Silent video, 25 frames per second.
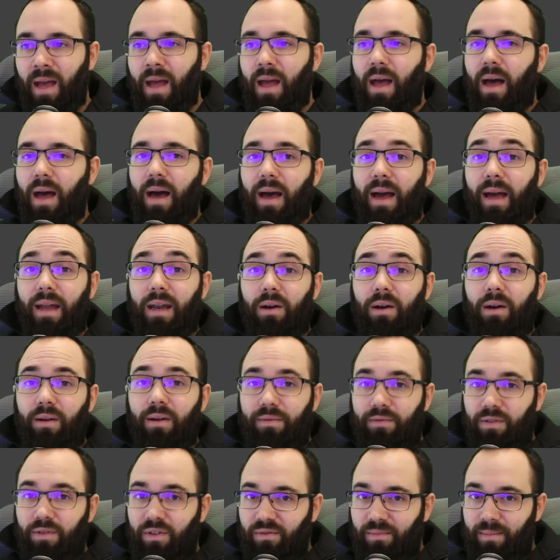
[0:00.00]
Uh, now,
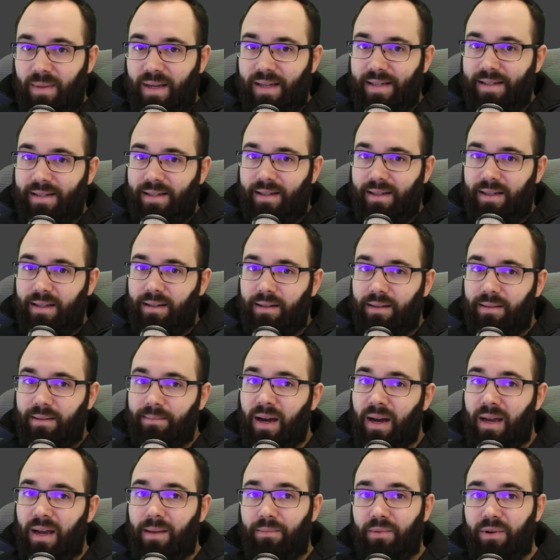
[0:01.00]
if you've missed it,
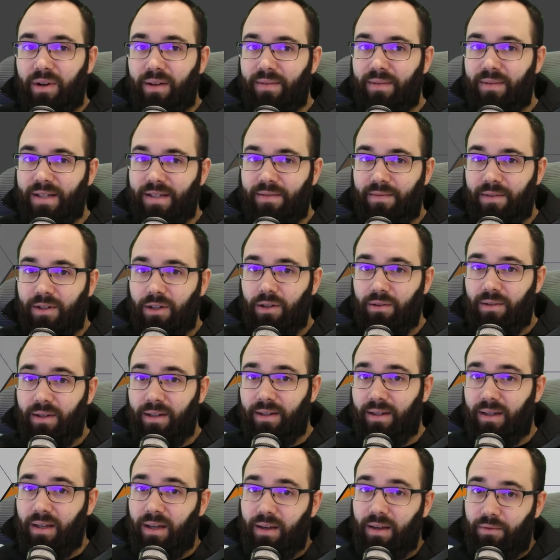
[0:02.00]
my previous video that
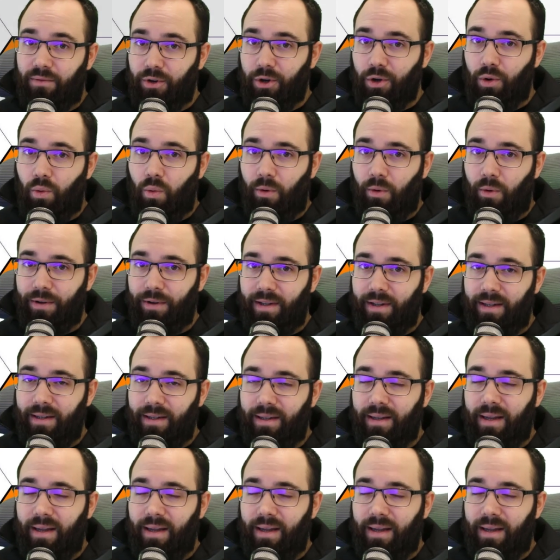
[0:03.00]
I have recorded,